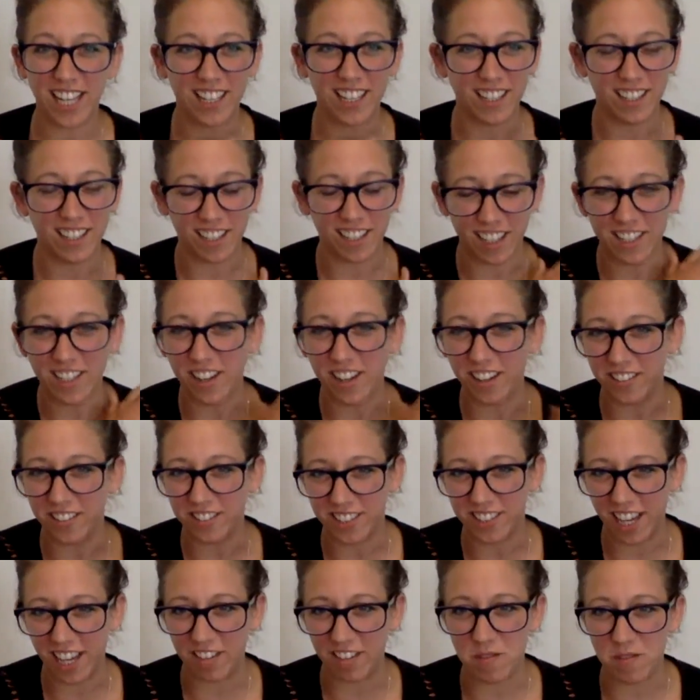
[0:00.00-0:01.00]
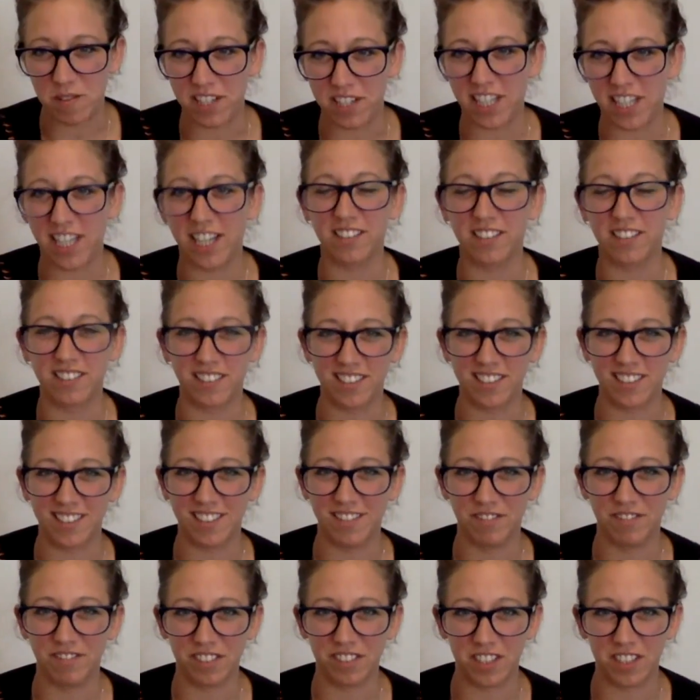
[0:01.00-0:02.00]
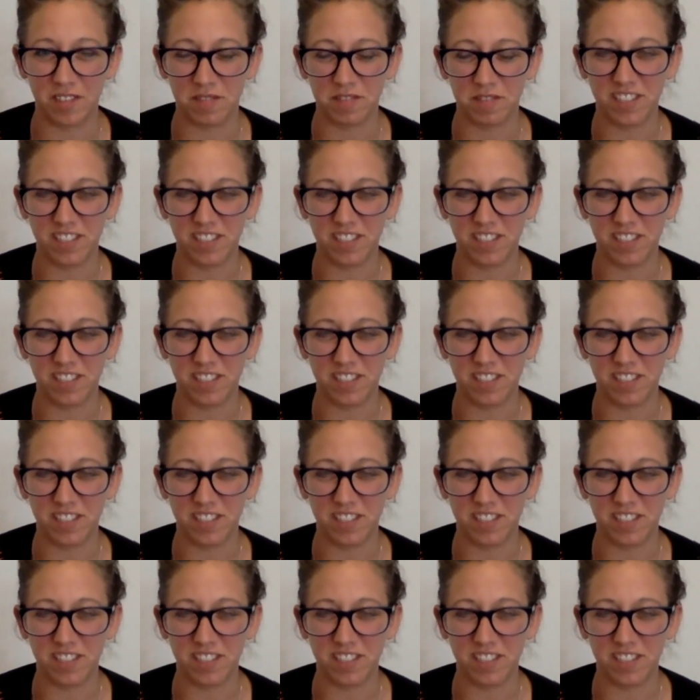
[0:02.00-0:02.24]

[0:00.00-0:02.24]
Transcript: and I know to everybody else that's in Voom.